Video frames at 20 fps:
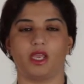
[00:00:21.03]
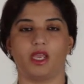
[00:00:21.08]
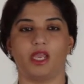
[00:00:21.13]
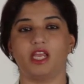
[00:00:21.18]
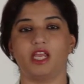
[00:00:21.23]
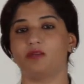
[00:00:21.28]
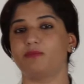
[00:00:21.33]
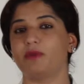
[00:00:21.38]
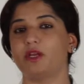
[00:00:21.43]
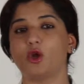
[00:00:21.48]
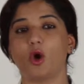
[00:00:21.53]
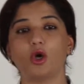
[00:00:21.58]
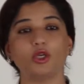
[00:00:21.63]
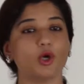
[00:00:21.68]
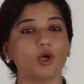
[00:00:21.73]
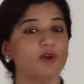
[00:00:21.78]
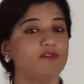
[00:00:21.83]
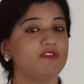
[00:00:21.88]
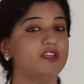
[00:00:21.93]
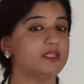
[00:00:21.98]
It may not
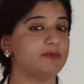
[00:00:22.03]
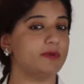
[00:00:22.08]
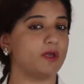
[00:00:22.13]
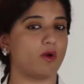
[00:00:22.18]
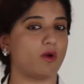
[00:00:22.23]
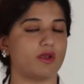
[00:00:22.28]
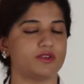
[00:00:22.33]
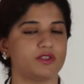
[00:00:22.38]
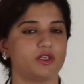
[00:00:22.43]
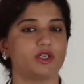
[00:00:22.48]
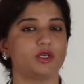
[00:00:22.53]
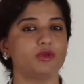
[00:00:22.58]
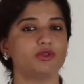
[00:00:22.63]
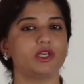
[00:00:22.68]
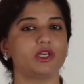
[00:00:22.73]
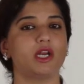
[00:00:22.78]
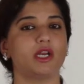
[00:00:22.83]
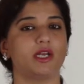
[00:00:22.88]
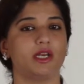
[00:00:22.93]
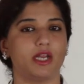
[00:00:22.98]
always be
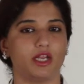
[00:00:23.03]
constitutional in